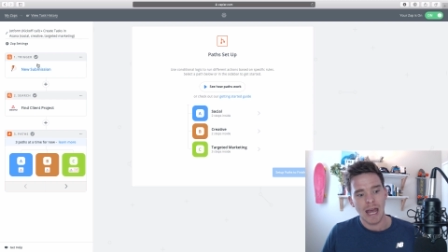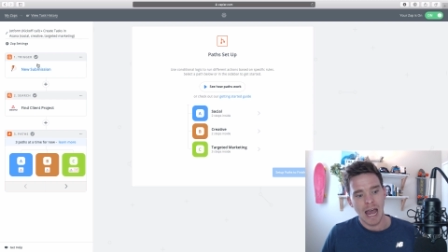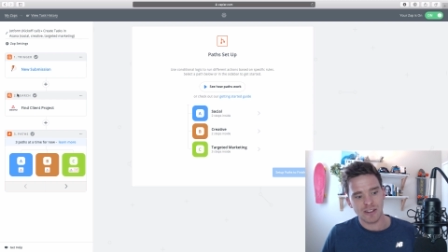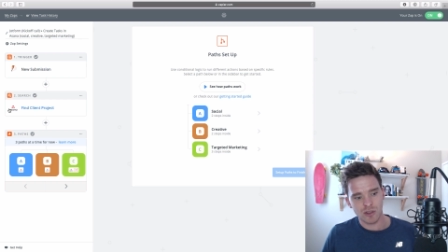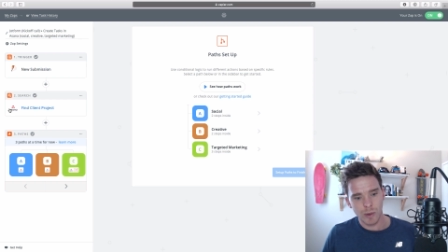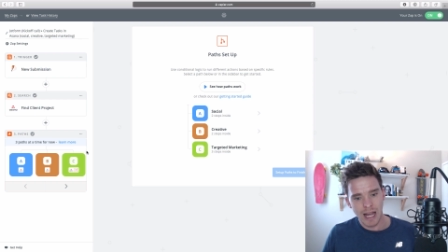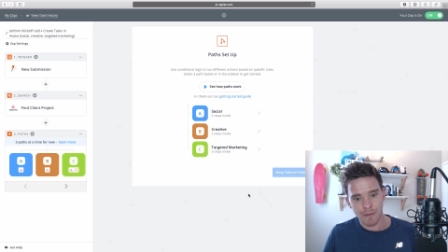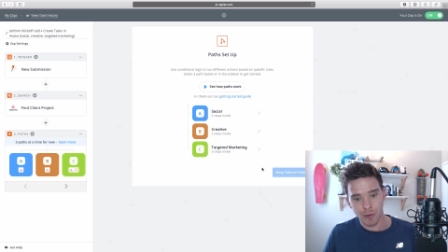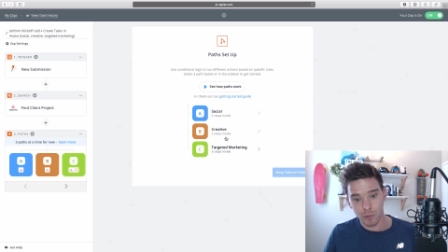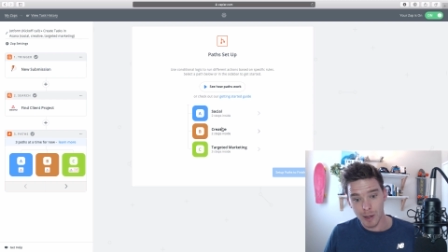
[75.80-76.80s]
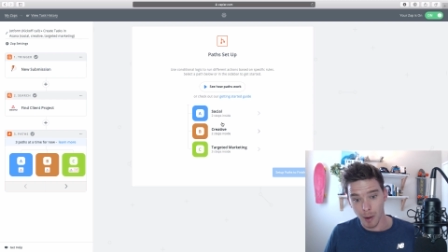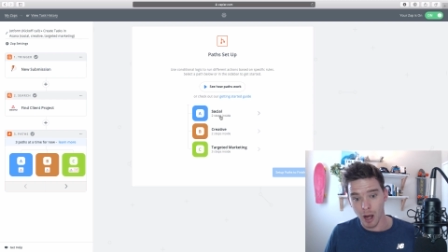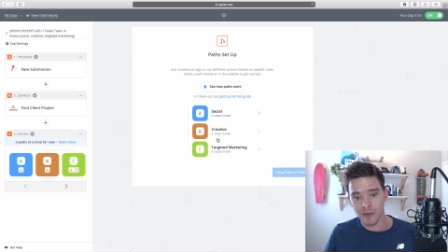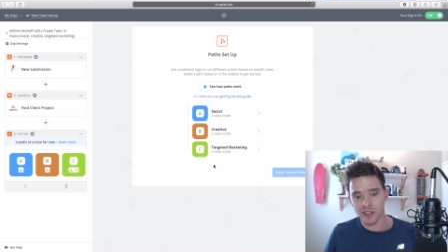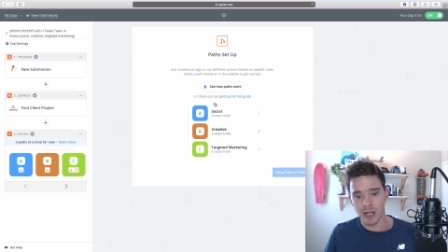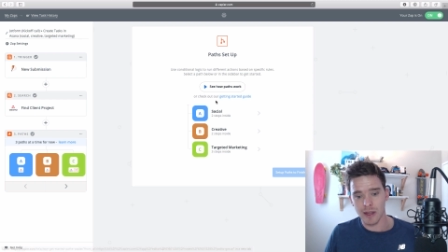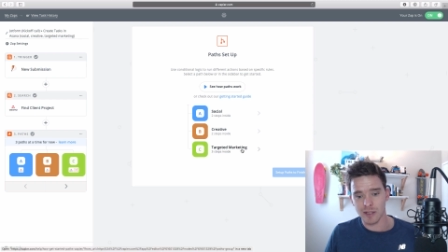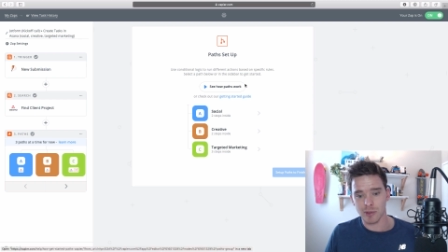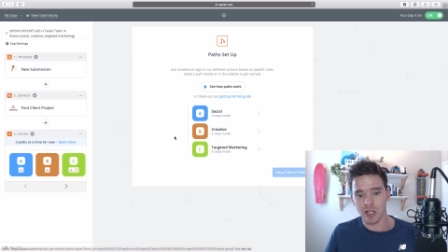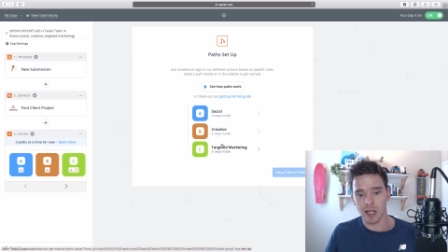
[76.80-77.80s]
And so we have three paths in this
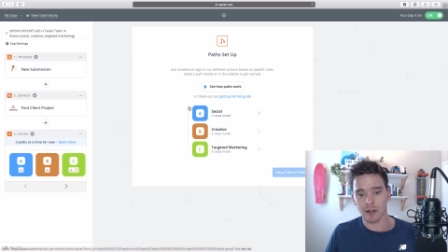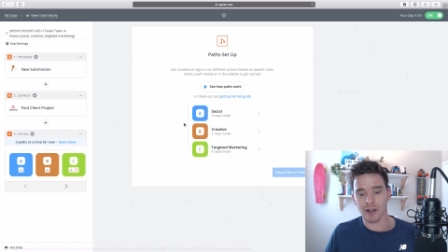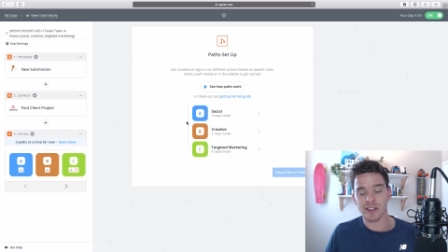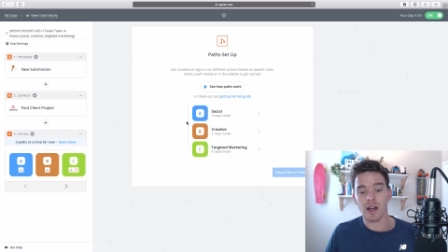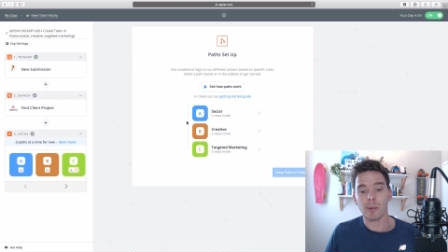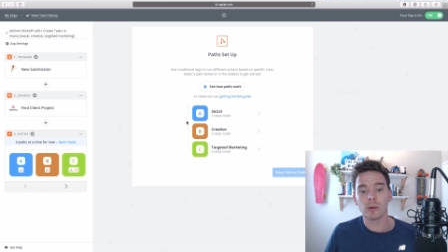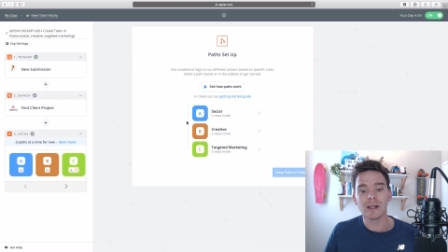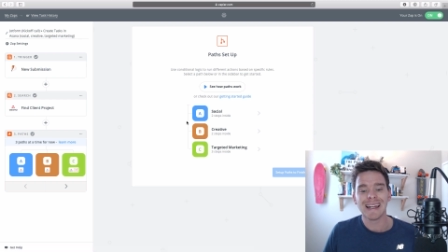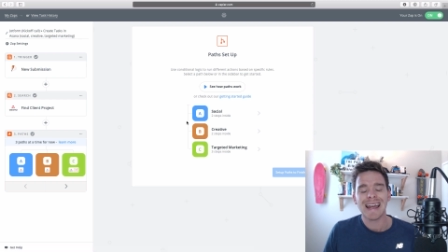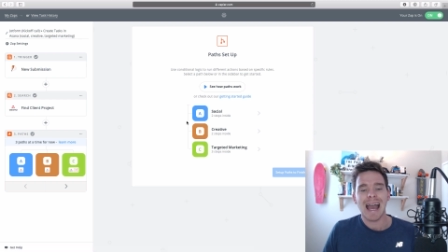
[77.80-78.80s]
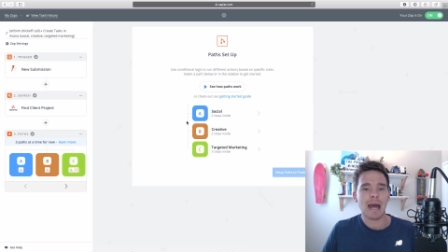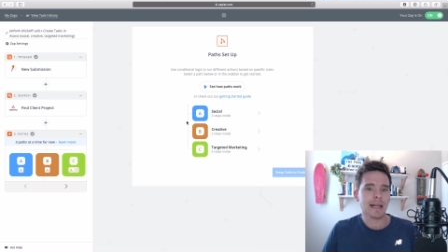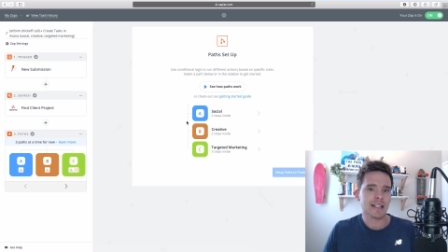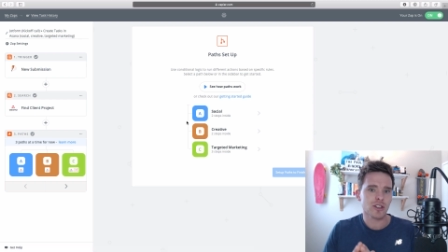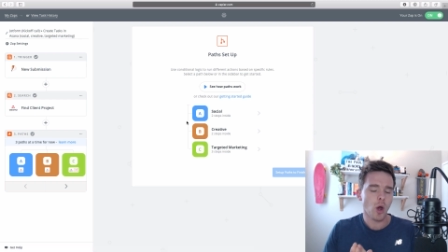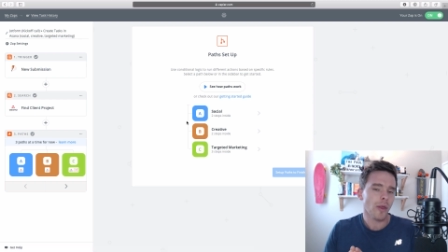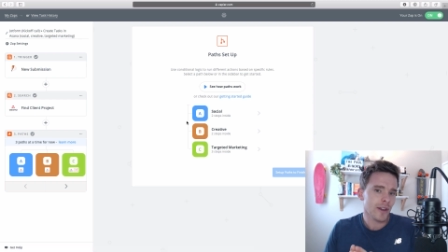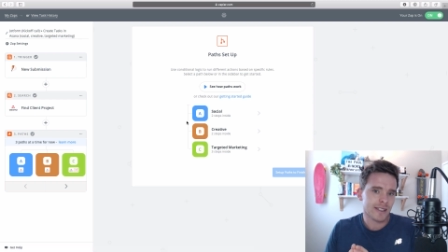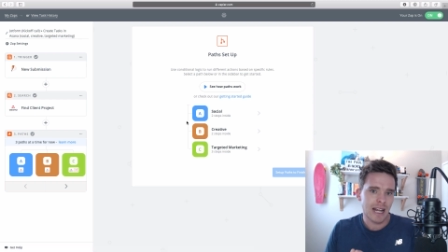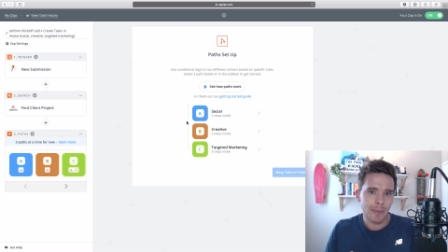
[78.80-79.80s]
particular example, and it's not
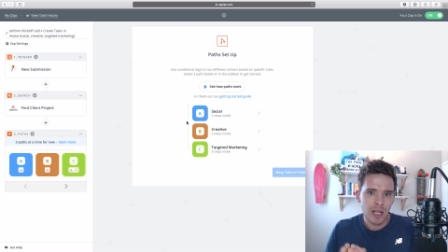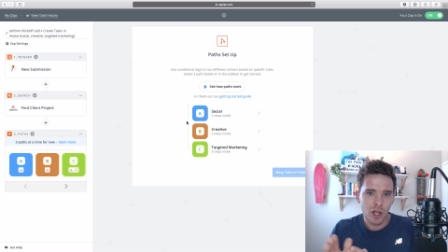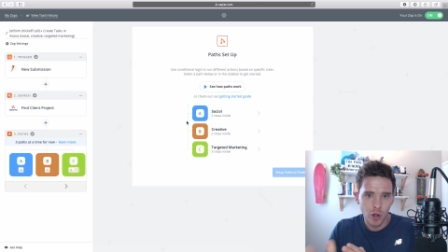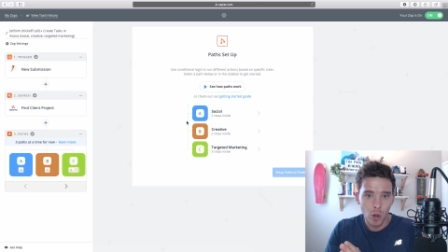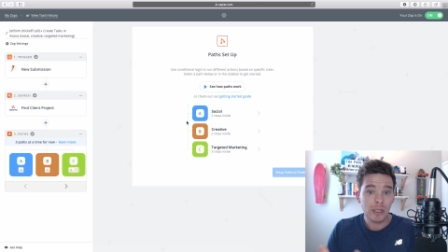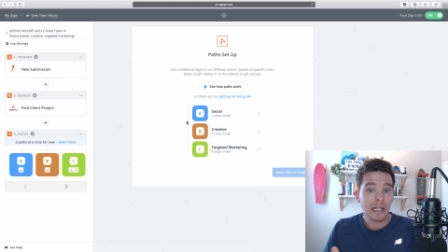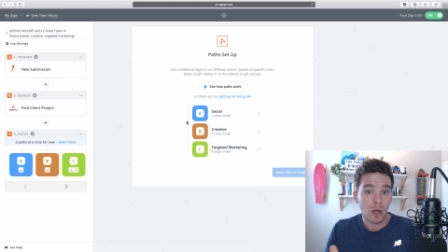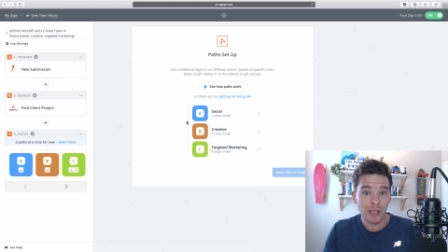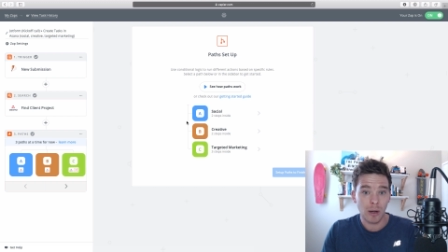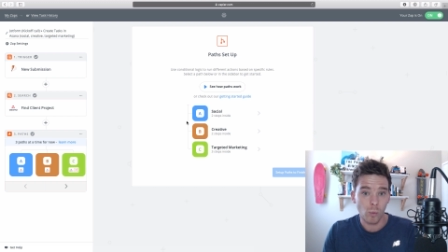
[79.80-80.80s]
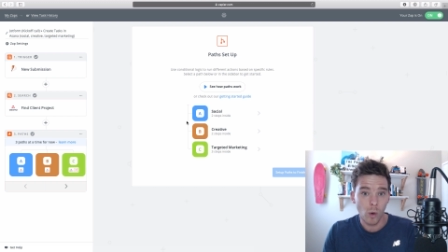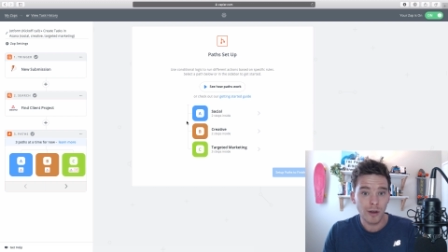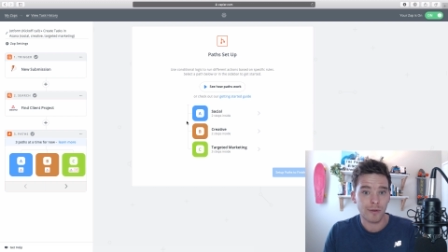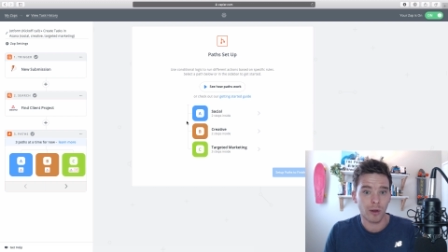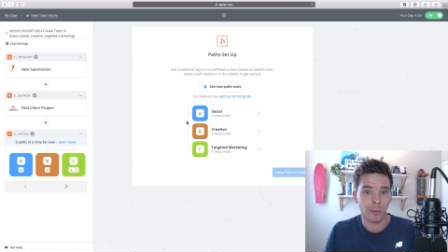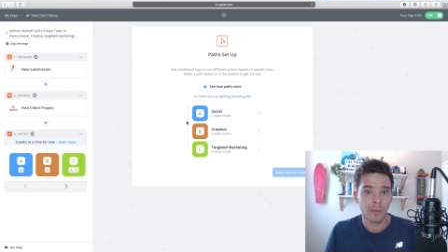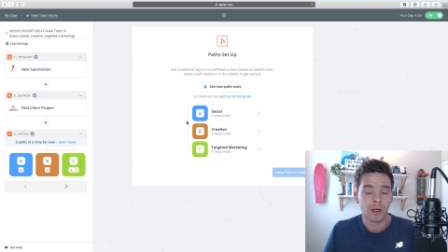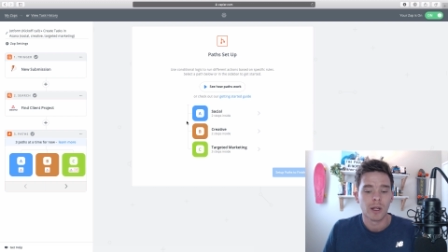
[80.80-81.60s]
that Zapier can only go down one of them,